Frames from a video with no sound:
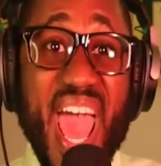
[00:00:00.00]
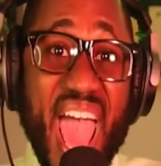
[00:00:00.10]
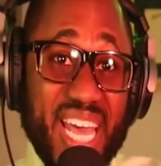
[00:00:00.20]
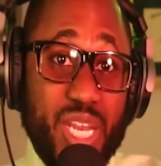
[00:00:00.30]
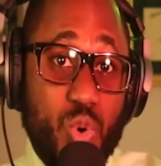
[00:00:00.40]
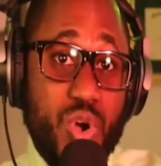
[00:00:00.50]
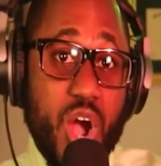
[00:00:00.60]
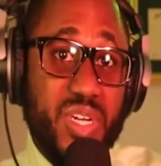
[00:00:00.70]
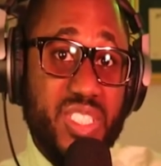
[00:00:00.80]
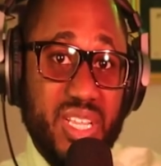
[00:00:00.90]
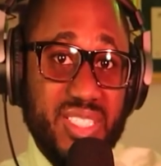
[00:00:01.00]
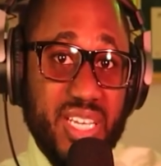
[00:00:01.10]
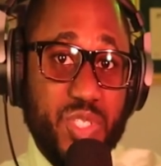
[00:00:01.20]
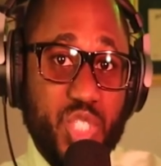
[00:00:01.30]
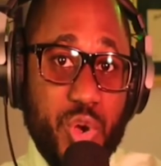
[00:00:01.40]
A newcomer to the
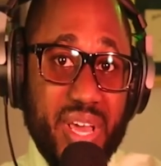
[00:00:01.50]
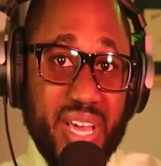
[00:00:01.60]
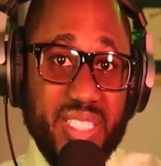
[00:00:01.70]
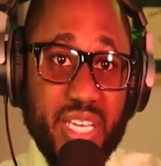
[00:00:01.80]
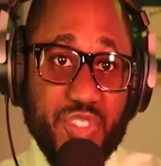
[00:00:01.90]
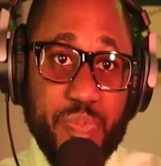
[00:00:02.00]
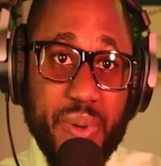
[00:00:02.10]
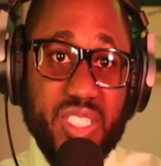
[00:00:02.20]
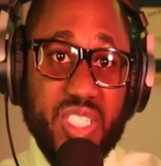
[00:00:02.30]
cybersecurity E T F space,